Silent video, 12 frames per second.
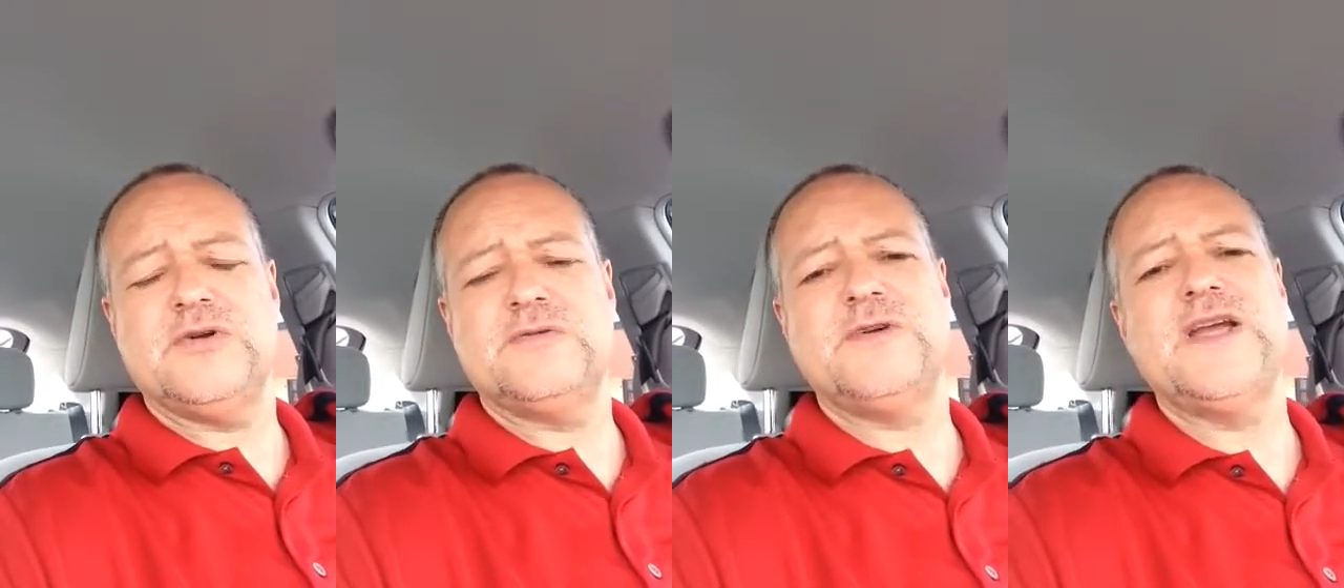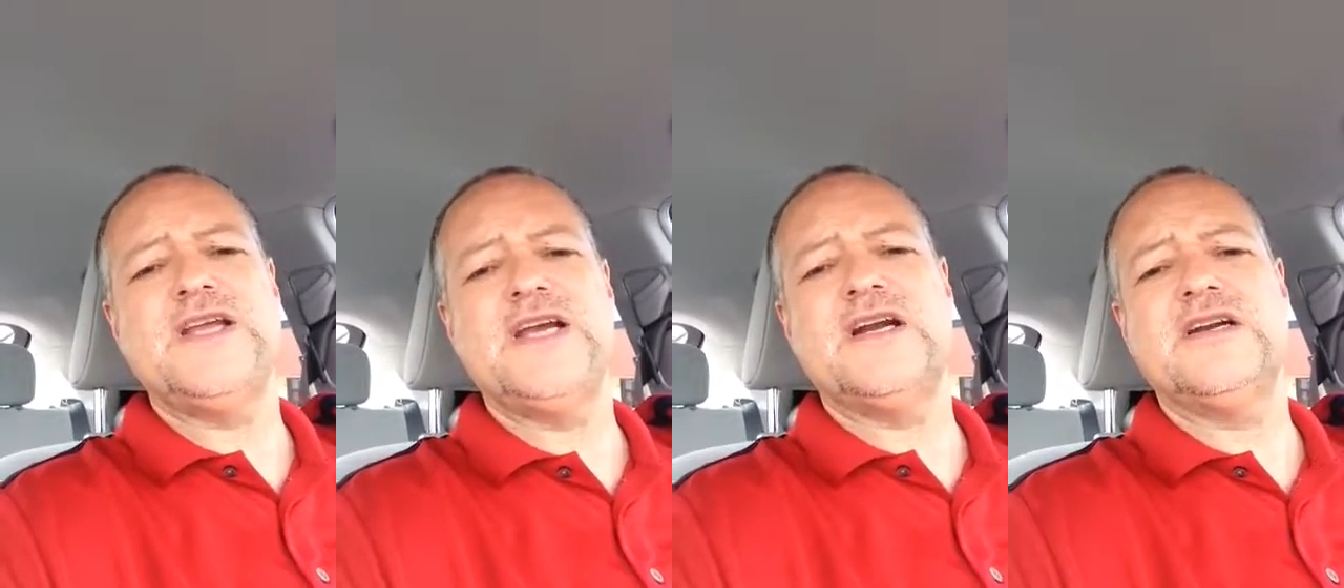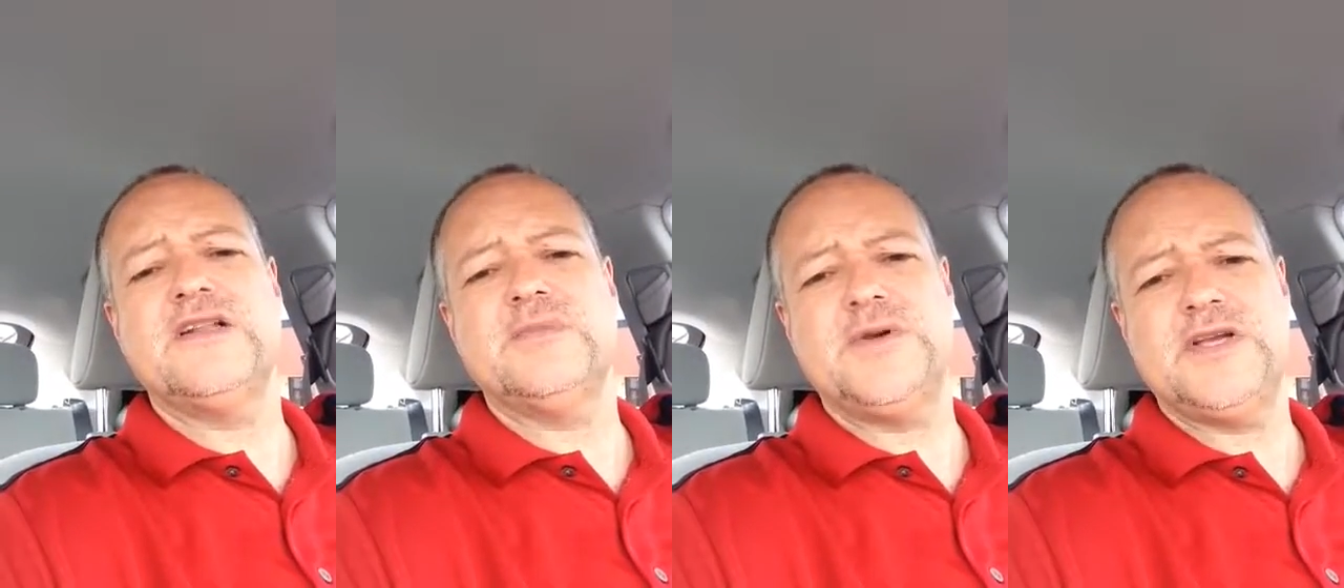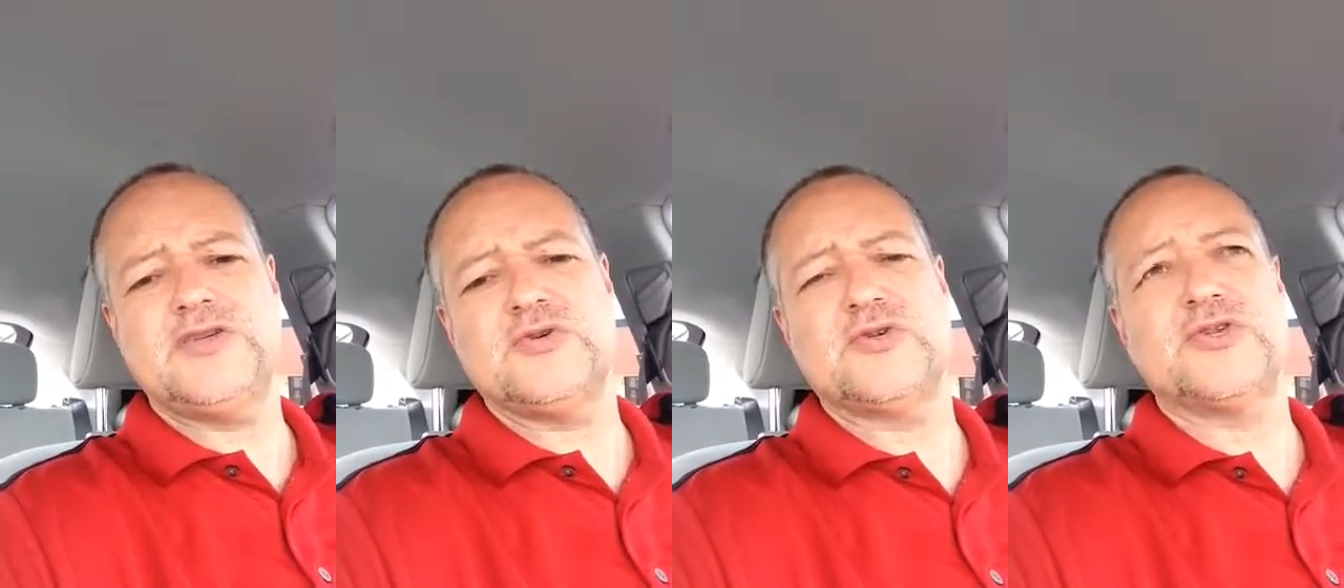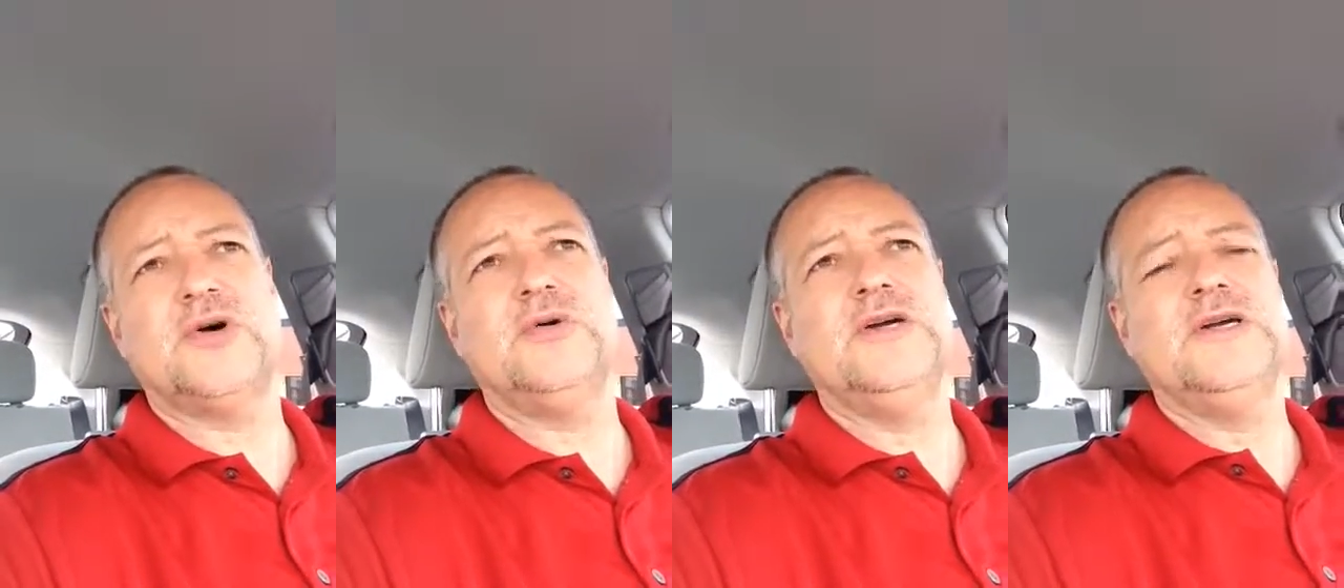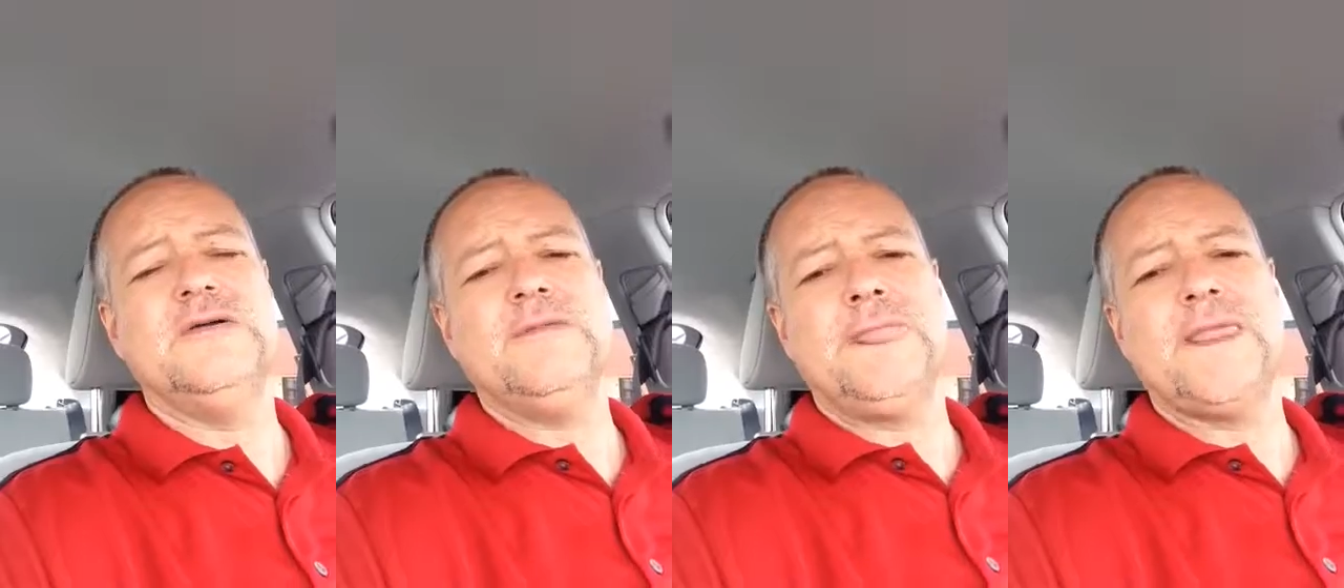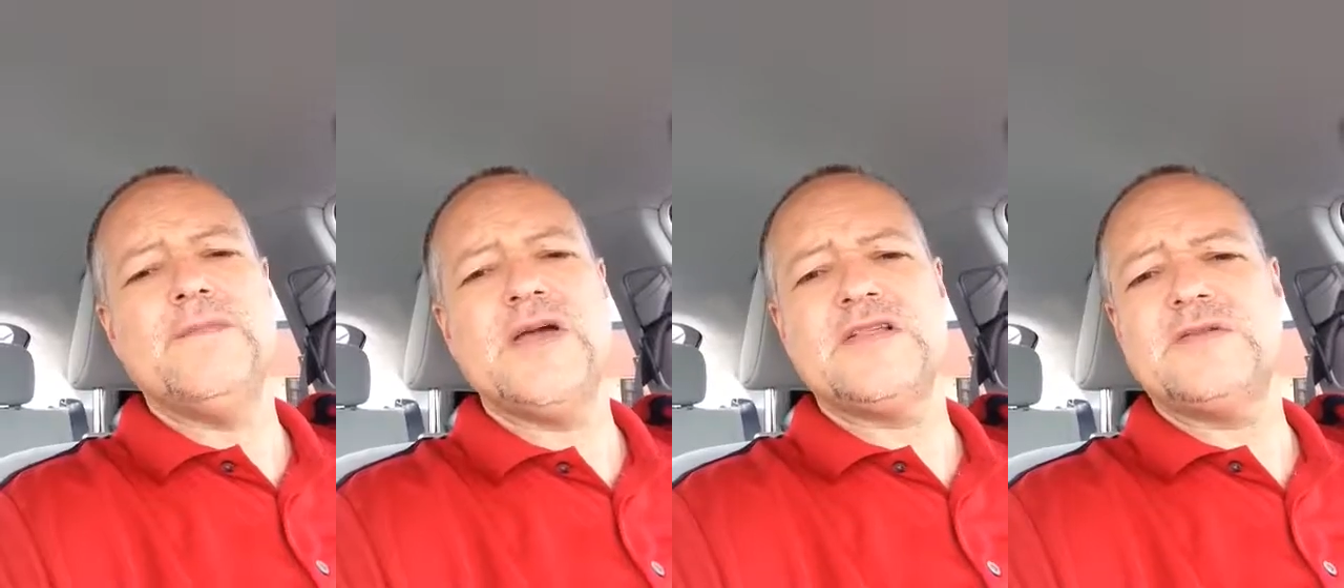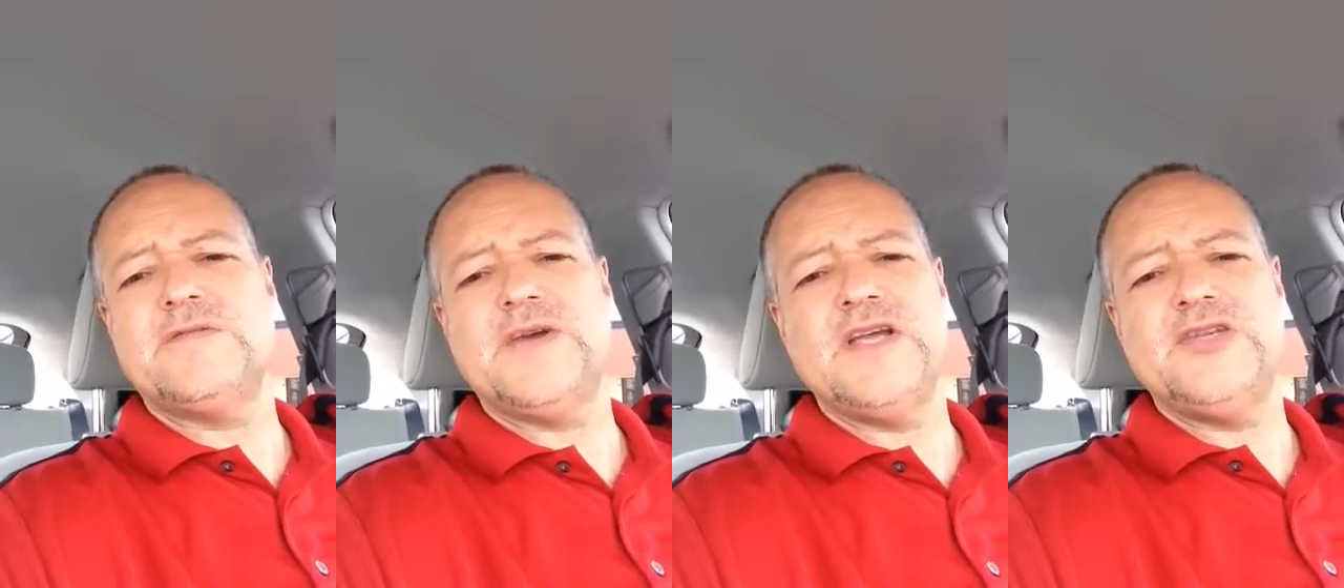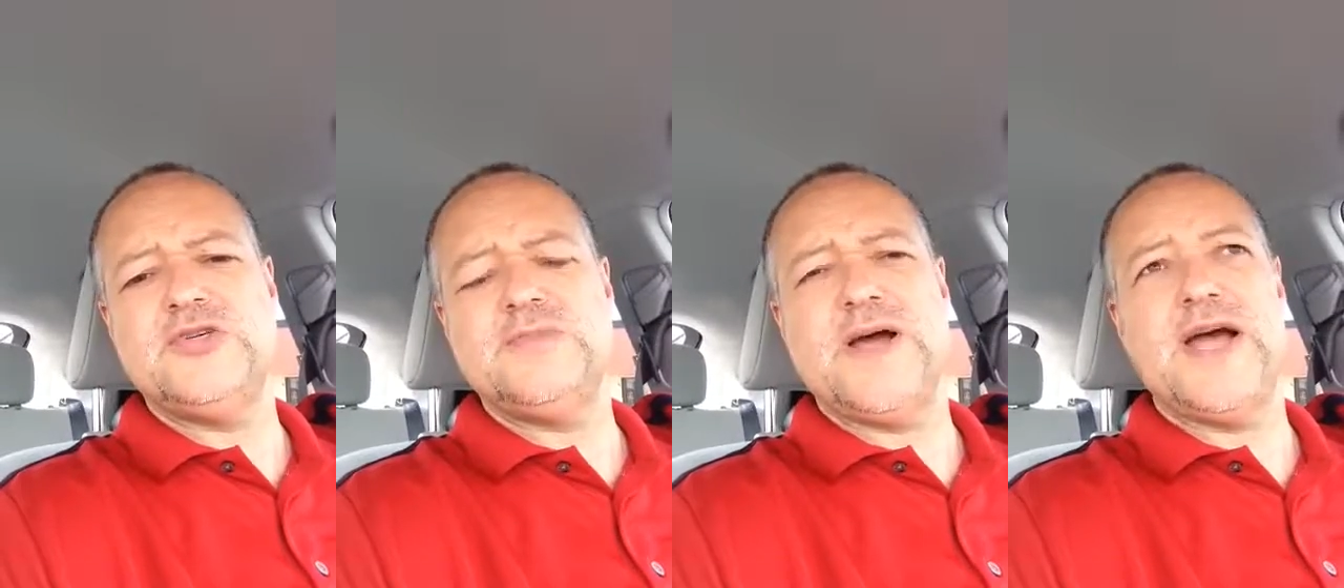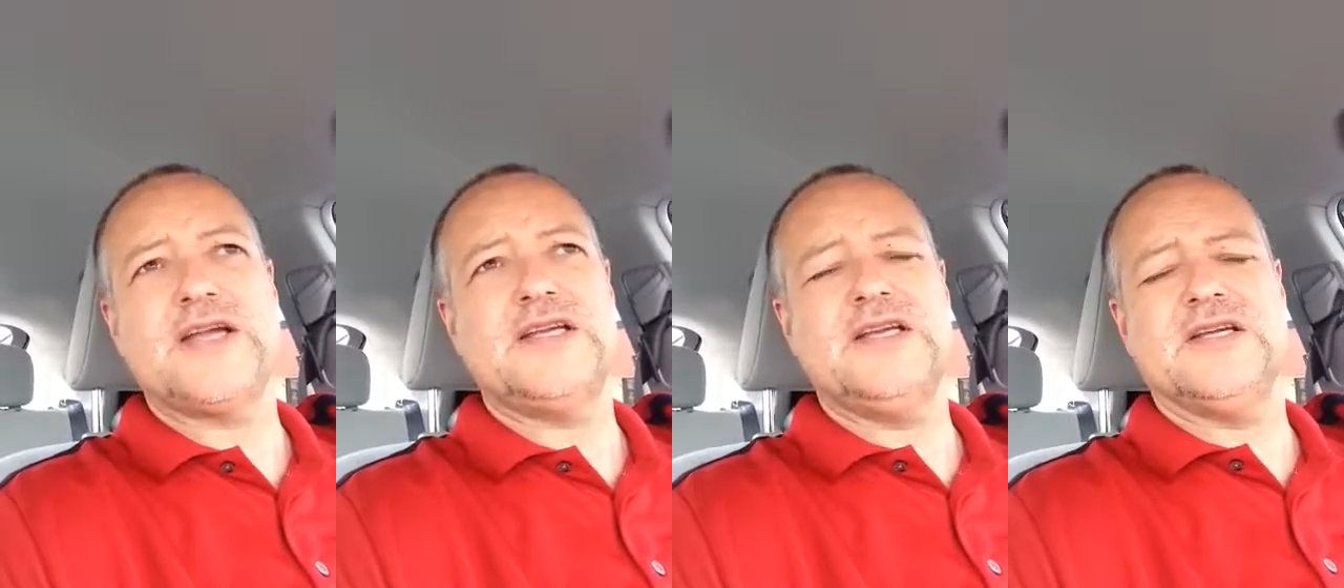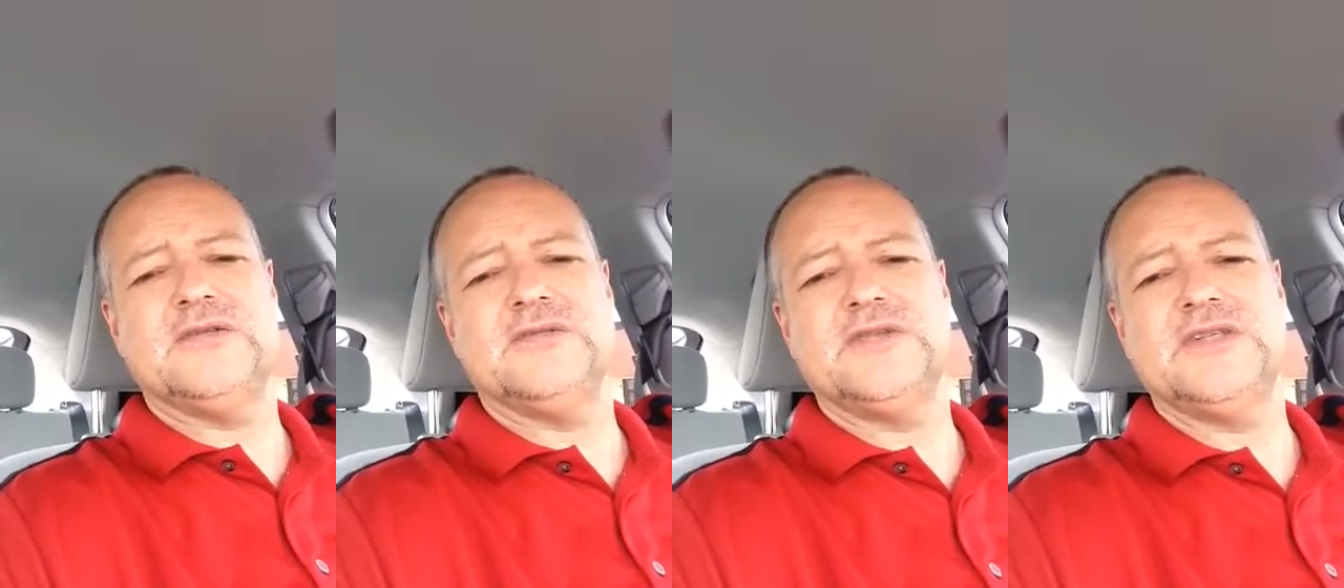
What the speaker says: You're fading out of the picture. So the method fades you back in.